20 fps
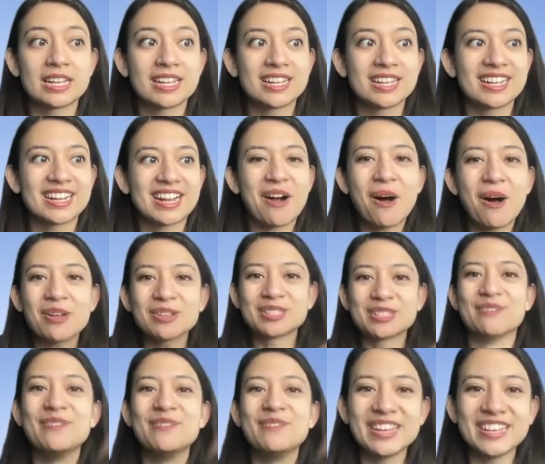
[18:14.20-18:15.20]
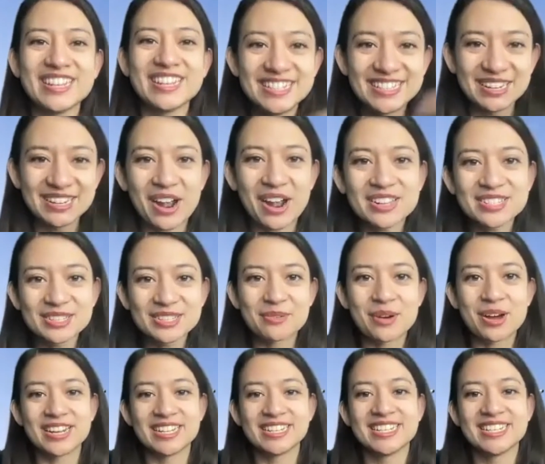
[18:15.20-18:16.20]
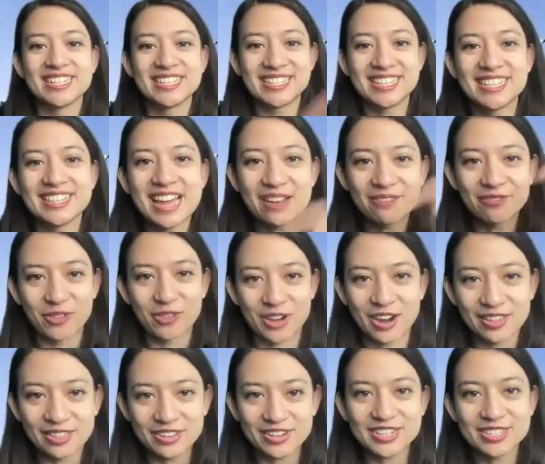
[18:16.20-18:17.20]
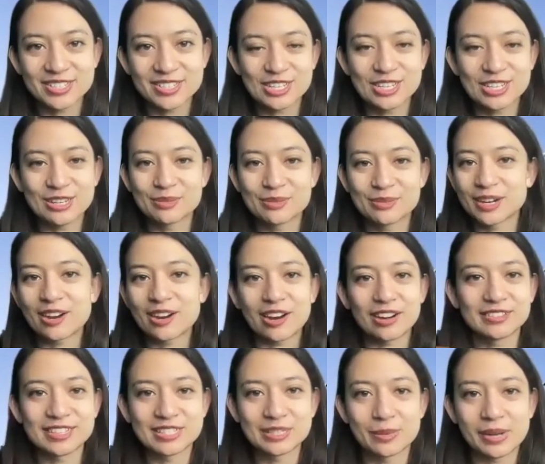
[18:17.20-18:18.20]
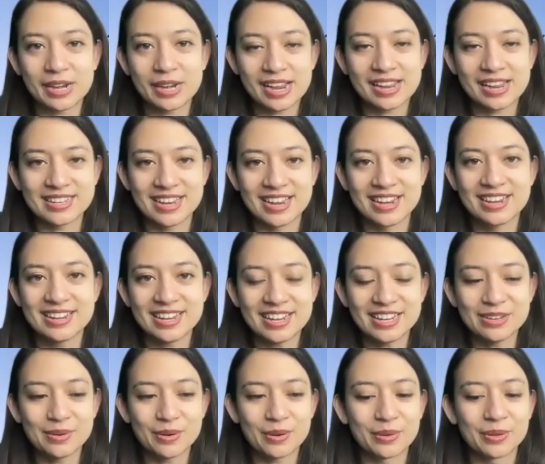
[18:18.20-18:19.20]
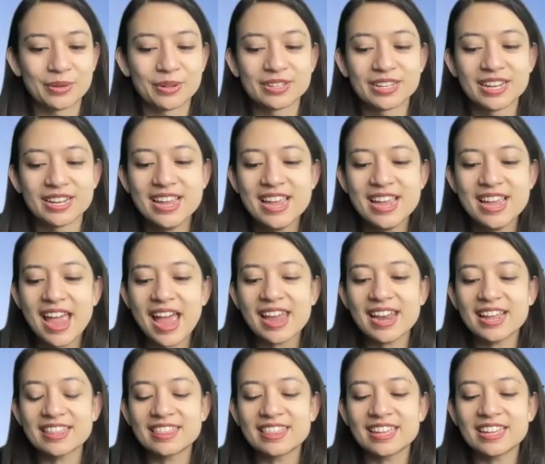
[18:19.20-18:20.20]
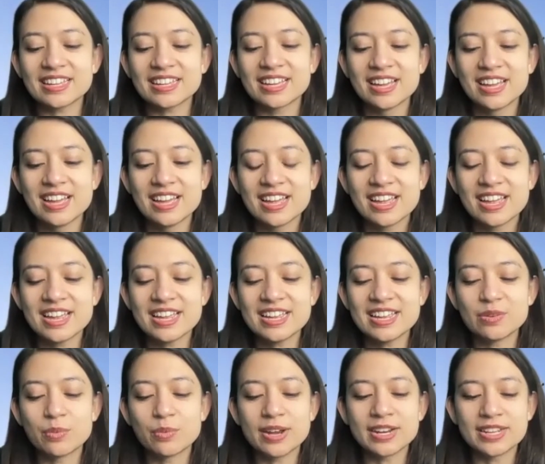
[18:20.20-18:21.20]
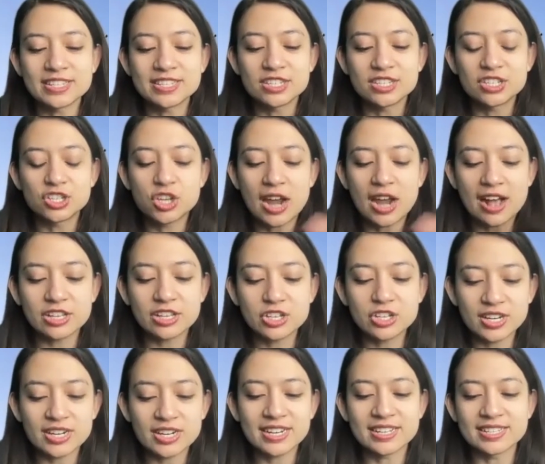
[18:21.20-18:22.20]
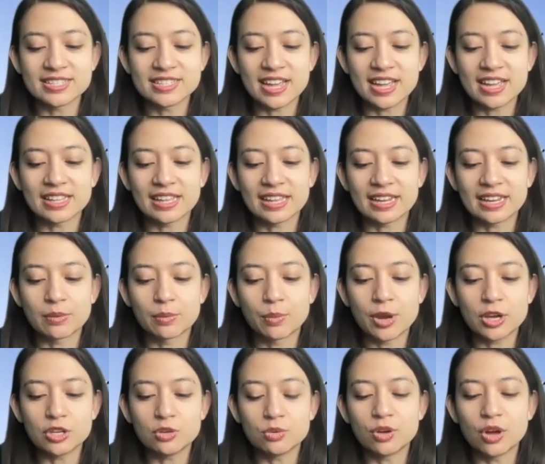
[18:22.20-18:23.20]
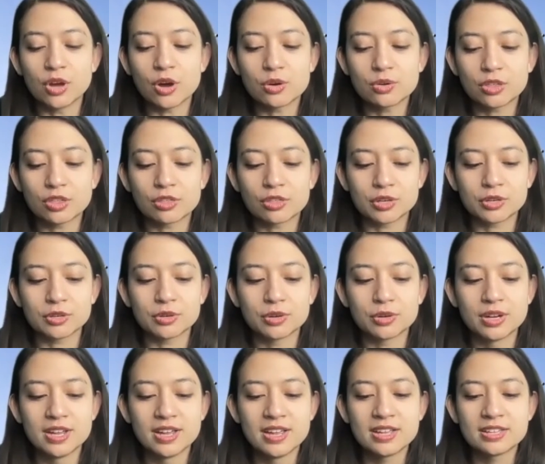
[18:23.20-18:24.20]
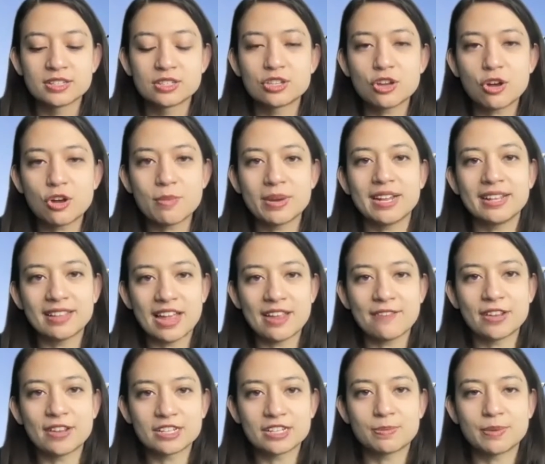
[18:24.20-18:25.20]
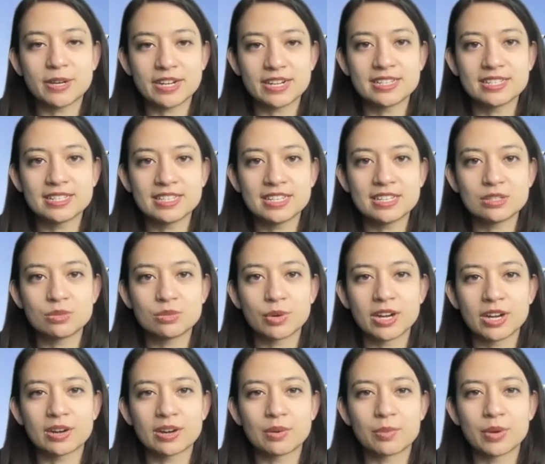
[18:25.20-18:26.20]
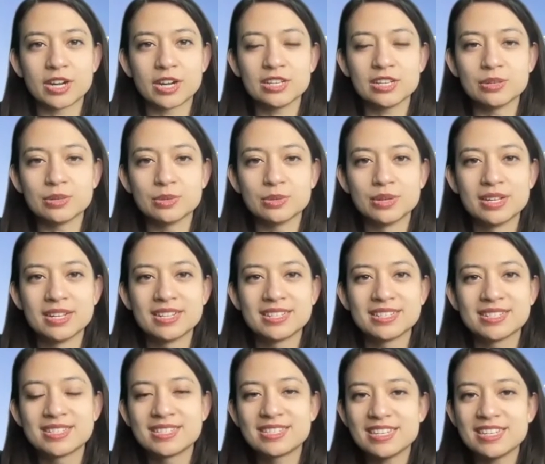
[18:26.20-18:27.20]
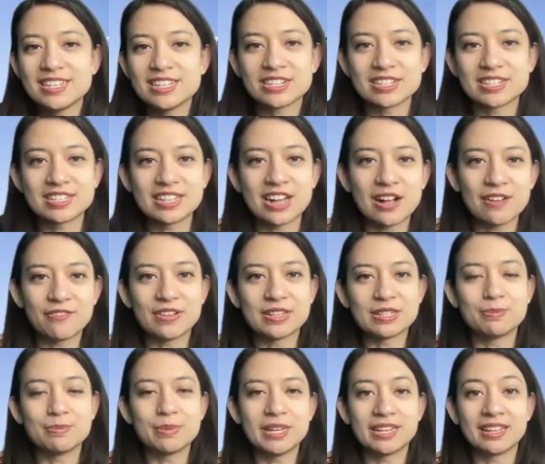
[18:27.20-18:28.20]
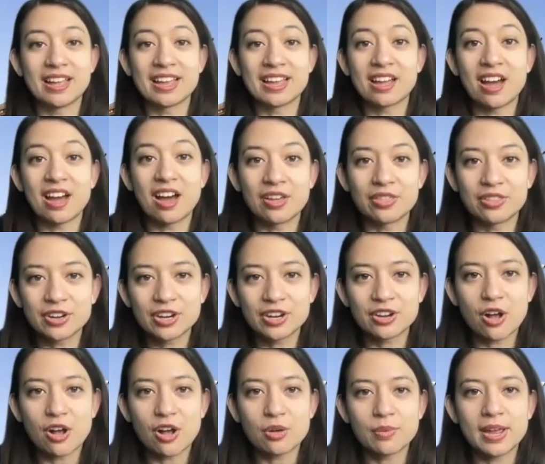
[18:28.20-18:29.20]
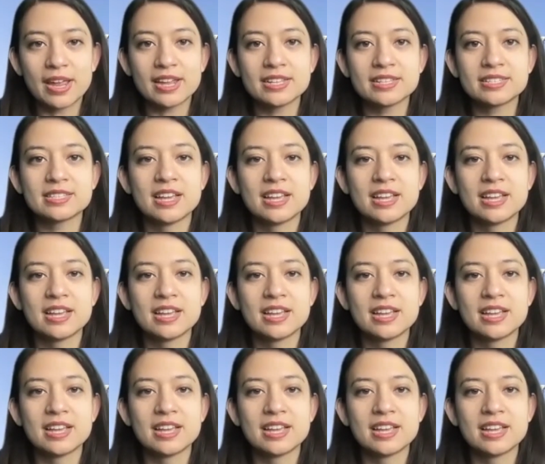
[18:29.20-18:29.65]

calls me into also wanting to see that for others too, regardless of what identity you hold. And I think what is challenging is that like when you go through so many life experiences where you see yourself as being like othered always,